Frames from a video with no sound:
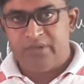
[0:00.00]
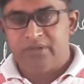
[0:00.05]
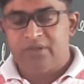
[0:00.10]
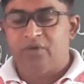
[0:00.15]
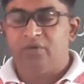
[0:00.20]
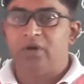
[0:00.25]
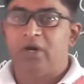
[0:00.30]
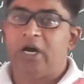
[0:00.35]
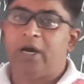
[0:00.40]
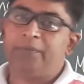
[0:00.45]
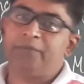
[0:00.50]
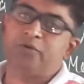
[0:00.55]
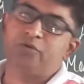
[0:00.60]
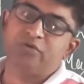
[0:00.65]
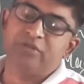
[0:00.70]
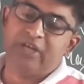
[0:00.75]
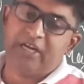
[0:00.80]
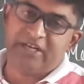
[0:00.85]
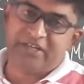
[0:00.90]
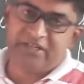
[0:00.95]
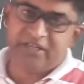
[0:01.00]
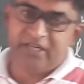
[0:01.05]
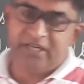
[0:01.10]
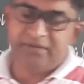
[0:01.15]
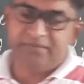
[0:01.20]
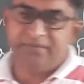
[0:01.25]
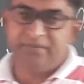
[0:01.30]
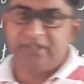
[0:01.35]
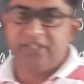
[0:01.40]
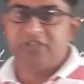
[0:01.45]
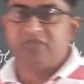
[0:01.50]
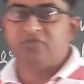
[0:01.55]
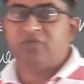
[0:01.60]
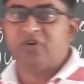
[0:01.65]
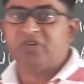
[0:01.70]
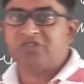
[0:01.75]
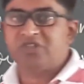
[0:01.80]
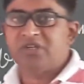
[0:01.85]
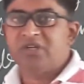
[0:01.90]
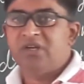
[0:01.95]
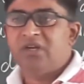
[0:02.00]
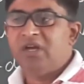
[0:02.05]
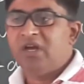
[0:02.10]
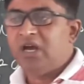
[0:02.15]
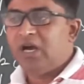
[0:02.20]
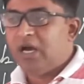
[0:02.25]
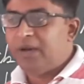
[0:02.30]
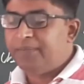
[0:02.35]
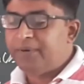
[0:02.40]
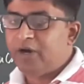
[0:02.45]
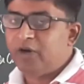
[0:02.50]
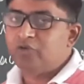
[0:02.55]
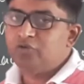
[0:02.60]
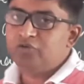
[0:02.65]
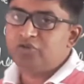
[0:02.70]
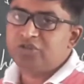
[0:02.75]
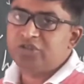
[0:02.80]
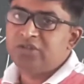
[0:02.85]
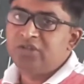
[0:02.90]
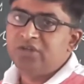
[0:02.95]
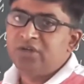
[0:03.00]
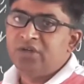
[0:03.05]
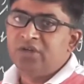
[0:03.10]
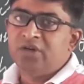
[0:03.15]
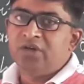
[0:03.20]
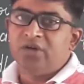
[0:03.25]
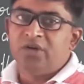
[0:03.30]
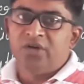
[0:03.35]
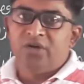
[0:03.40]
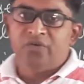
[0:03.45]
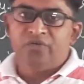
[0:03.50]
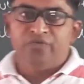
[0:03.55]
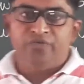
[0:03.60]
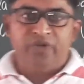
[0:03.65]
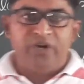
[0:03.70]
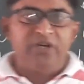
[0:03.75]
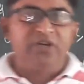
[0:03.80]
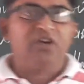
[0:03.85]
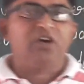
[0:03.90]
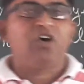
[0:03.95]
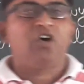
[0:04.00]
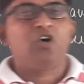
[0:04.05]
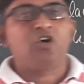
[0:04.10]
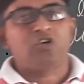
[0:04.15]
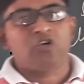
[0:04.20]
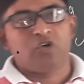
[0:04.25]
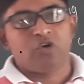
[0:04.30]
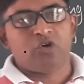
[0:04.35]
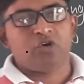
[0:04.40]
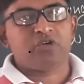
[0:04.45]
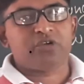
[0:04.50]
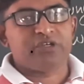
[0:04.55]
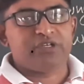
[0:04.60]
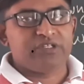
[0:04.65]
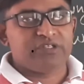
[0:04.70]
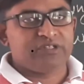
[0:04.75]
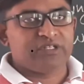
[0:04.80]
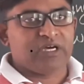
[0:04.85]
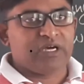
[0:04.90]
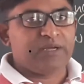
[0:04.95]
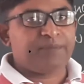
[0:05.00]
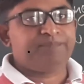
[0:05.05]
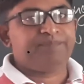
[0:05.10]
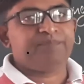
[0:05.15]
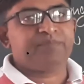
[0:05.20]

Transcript: Now up to that time it was about 1 o'clock in the